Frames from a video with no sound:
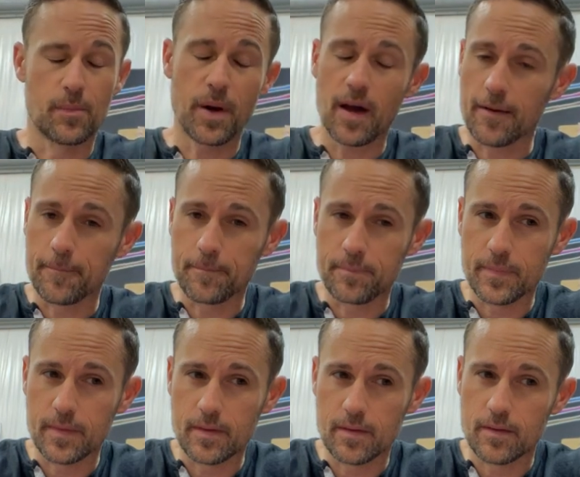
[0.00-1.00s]
But
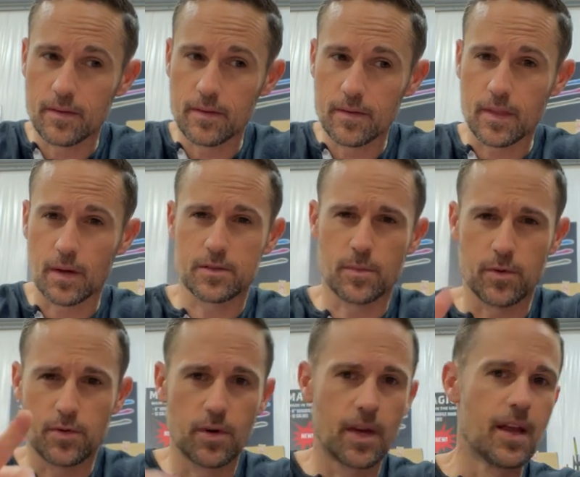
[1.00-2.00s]
that was number
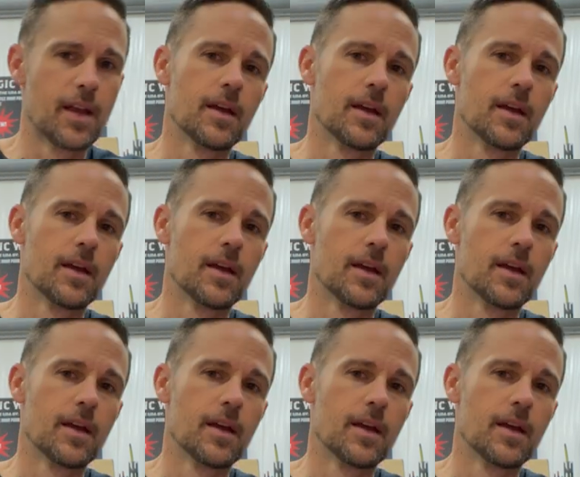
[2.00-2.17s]
three.